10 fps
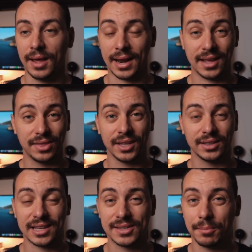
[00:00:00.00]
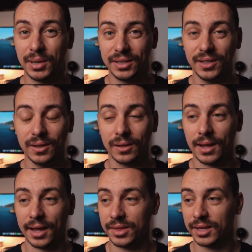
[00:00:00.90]
And I think that's a big deal.
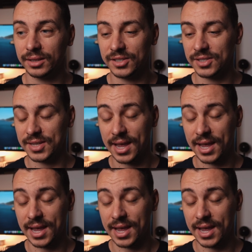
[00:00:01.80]
I think this is